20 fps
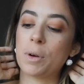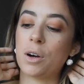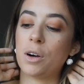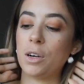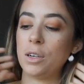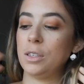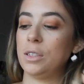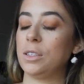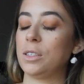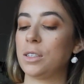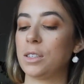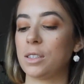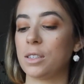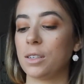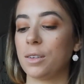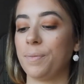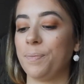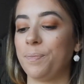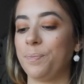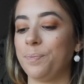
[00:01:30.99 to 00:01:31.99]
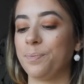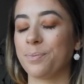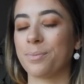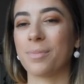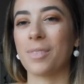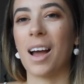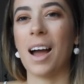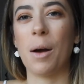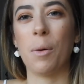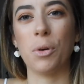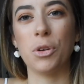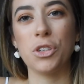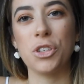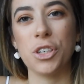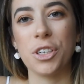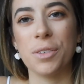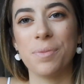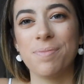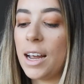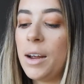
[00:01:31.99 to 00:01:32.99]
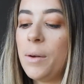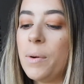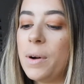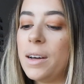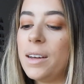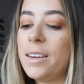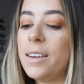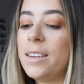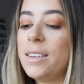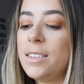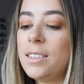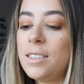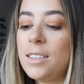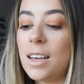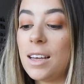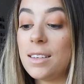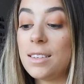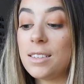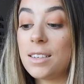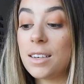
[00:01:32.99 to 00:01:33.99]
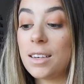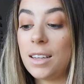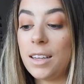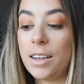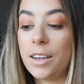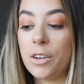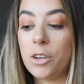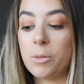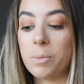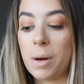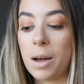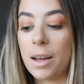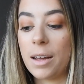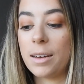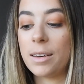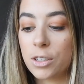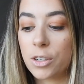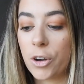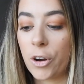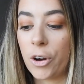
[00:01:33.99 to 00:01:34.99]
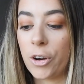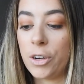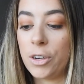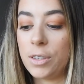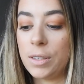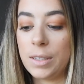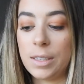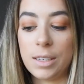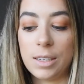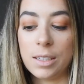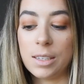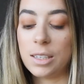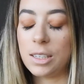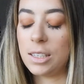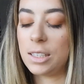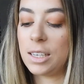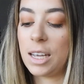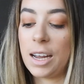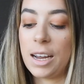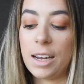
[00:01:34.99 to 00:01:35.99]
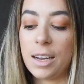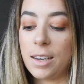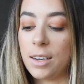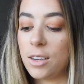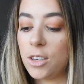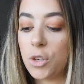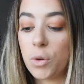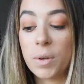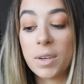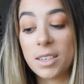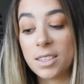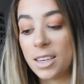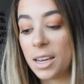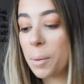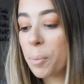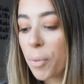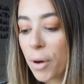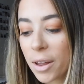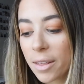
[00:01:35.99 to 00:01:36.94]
just because I want to. Day one says to clear your mind, just goes into saying, doing deep